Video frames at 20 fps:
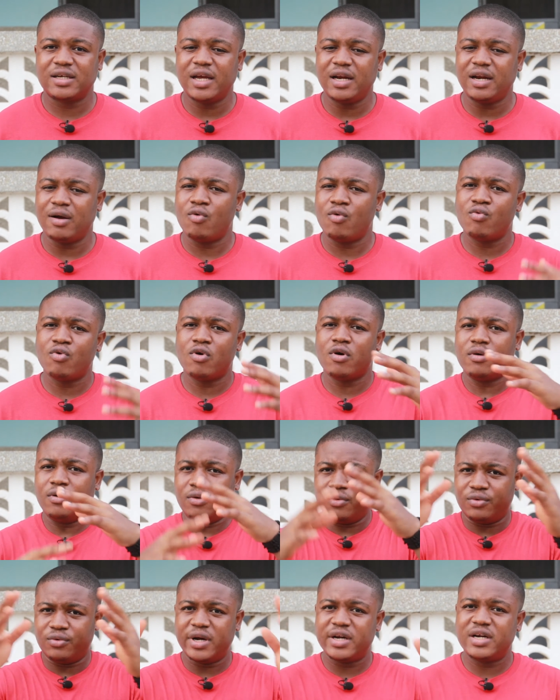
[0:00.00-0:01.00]
and a
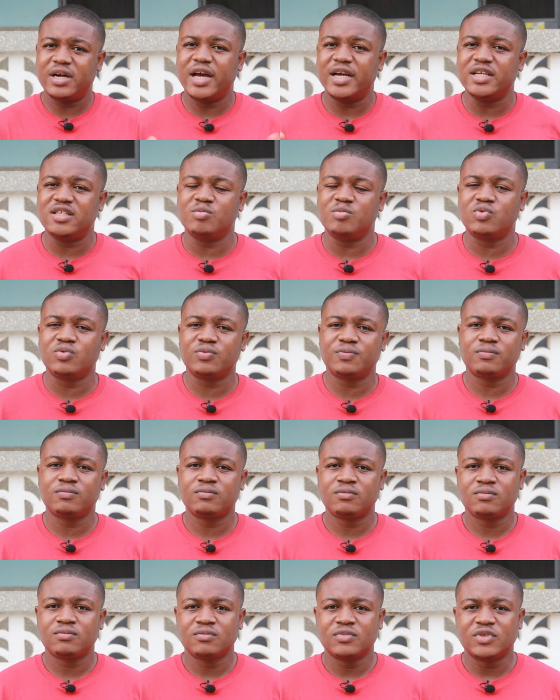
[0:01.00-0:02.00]
red light
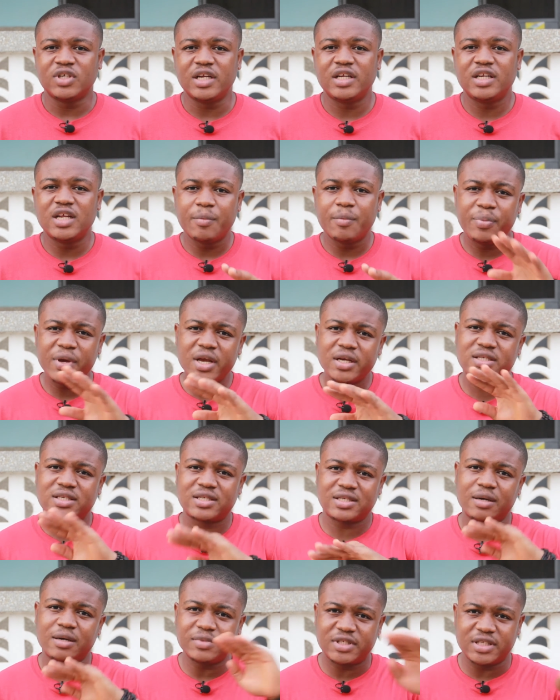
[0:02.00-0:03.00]
it depicts
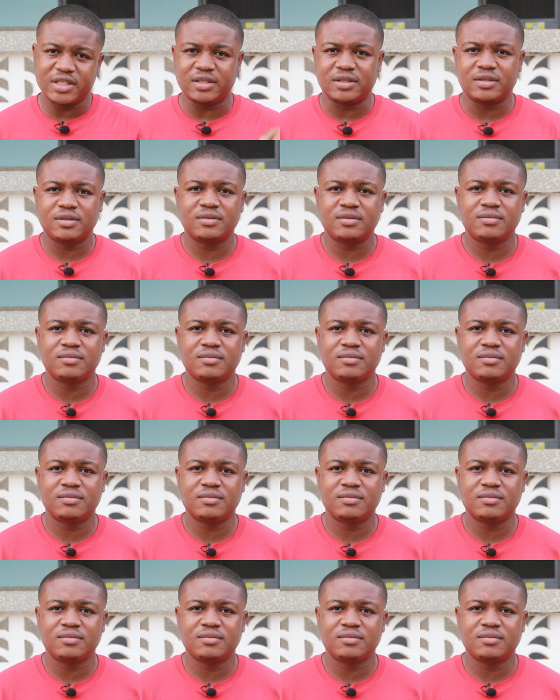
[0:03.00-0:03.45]
something